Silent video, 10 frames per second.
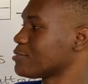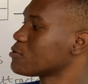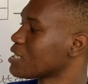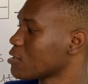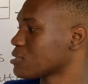So
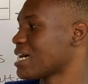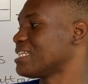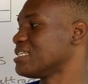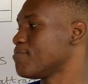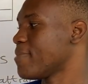let us look
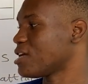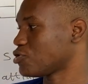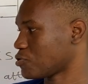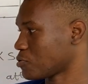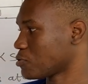at the
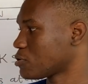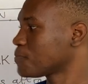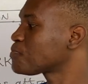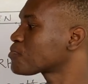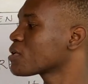measures.
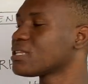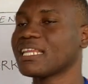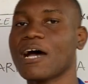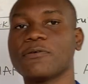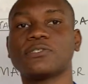
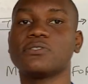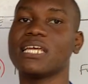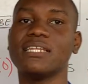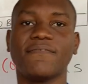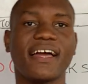Now, to
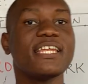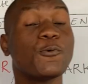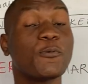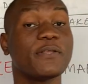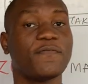deliver
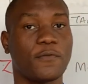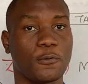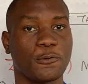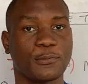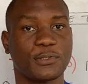liquid
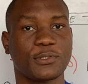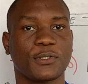volumes,